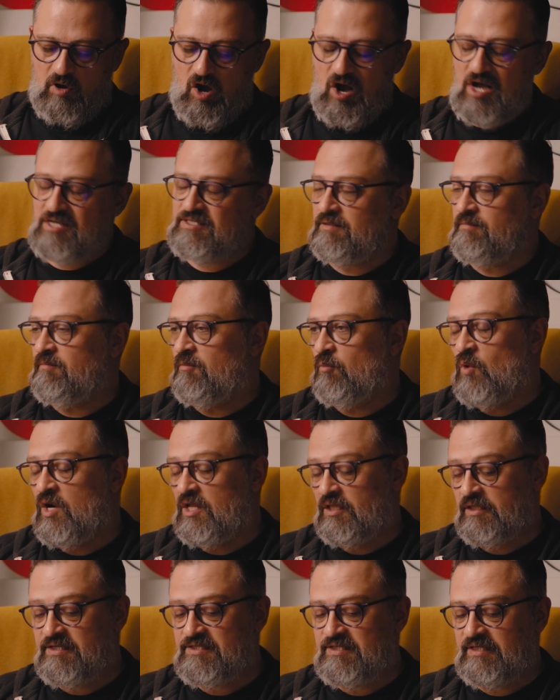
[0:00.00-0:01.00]
Awesome.
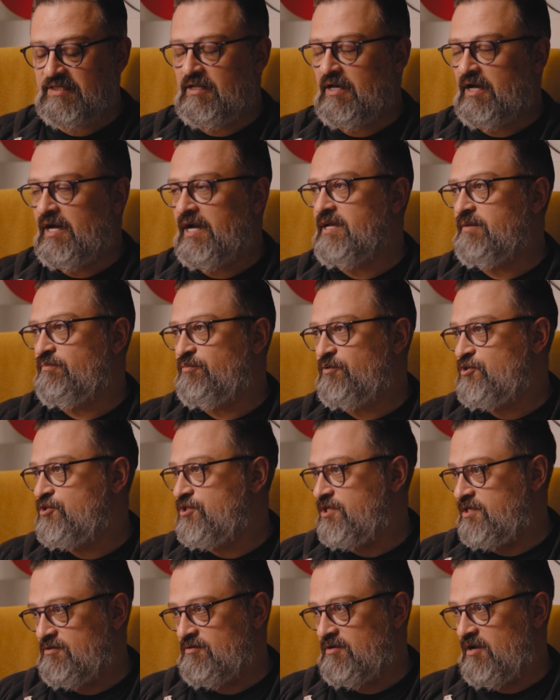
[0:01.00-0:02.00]
Well, listen, I
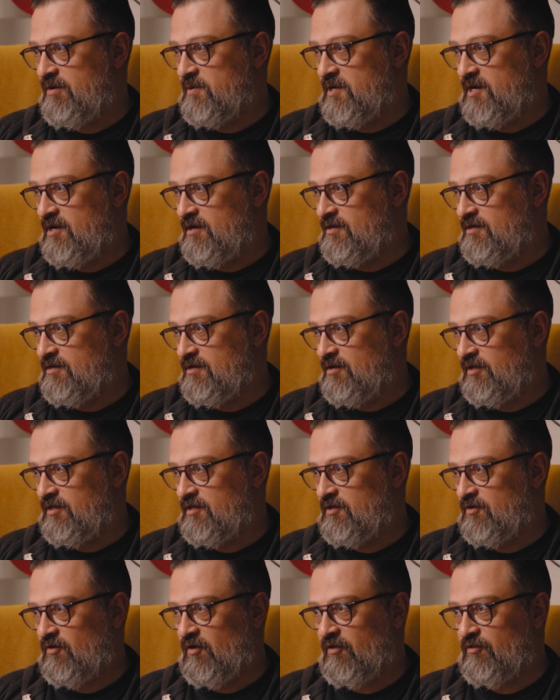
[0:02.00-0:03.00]
appreciate you coming
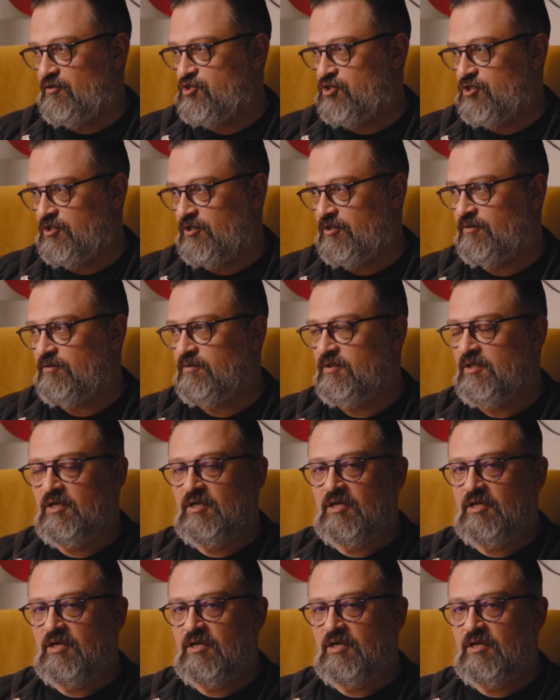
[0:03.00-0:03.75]
here on the show.